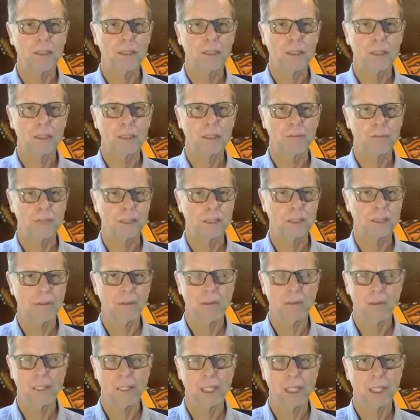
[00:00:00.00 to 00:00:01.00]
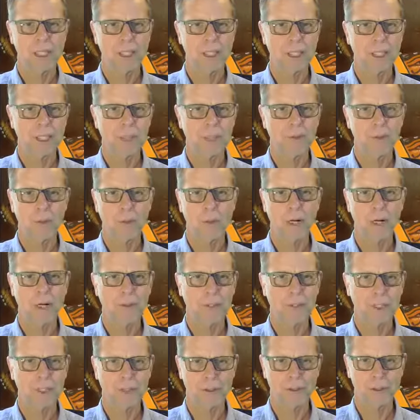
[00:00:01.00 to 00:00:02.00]
if we're at home
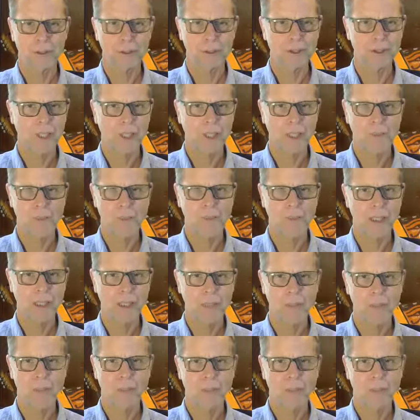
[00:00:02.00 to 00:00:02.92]
worrying all the time about